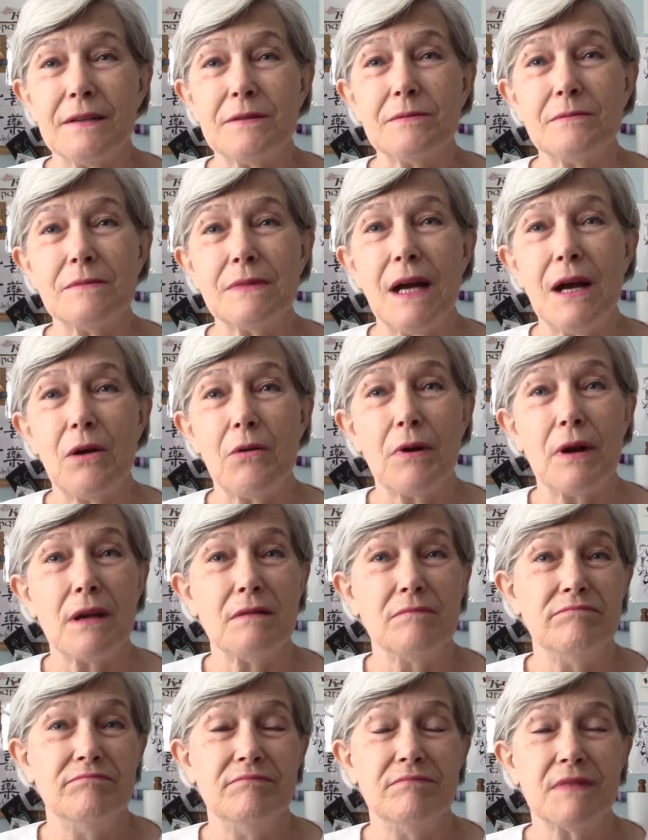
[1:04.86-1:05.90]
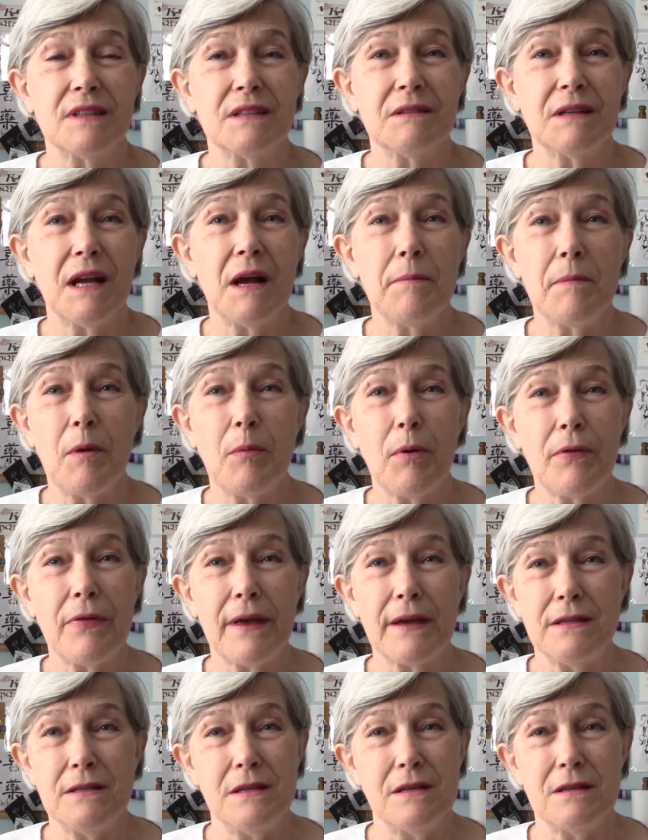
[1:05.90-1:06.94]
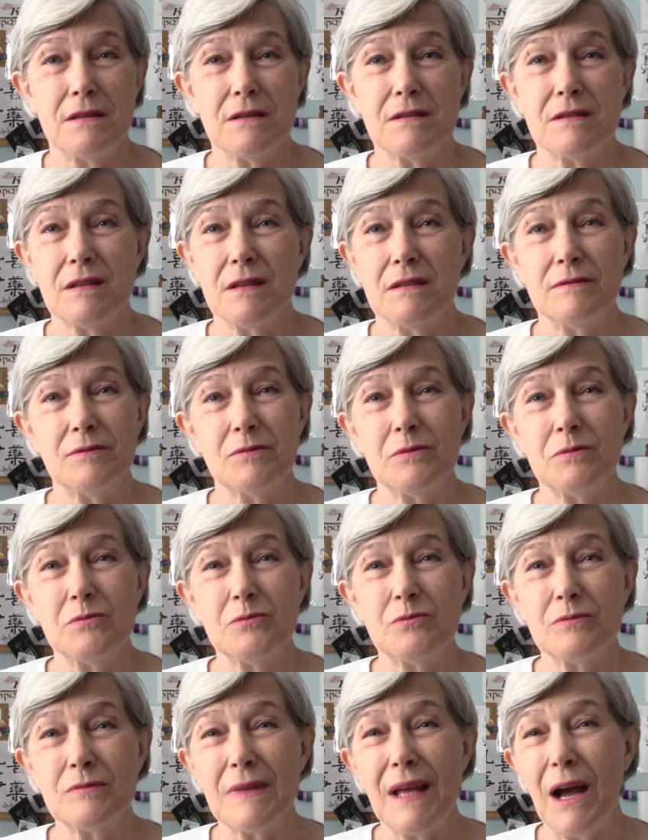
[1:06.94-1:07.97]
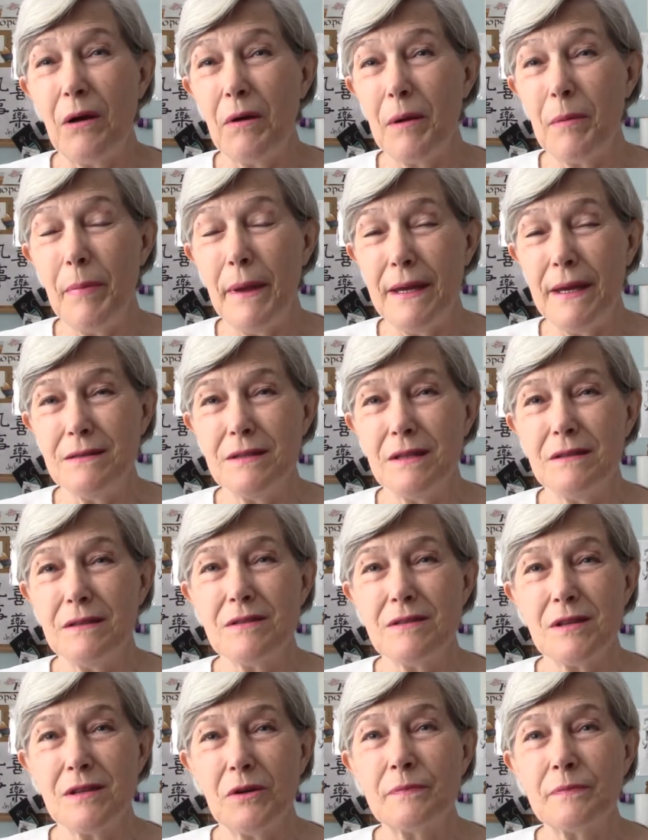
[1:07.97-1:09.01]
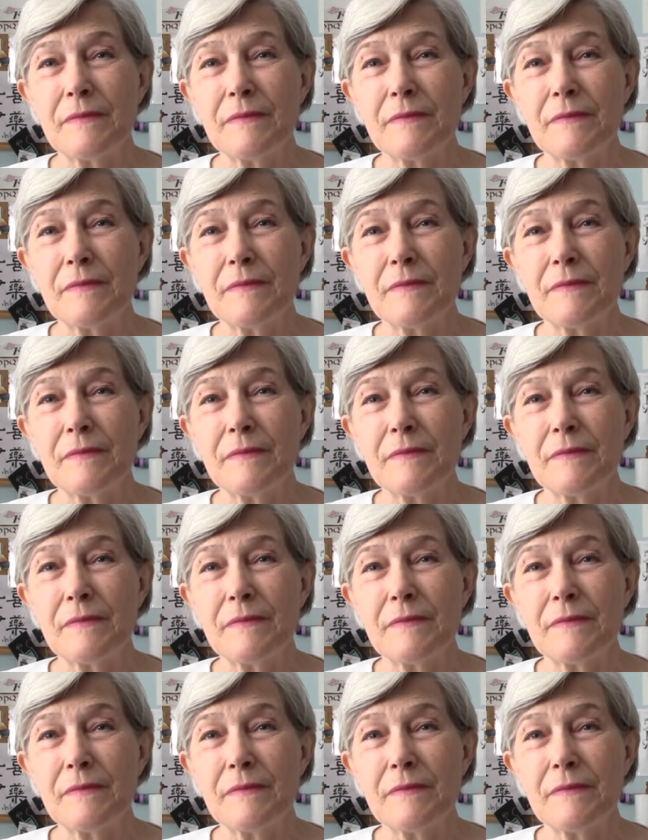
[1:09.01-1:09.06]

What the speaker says: how I come up with ideas and how I painted. So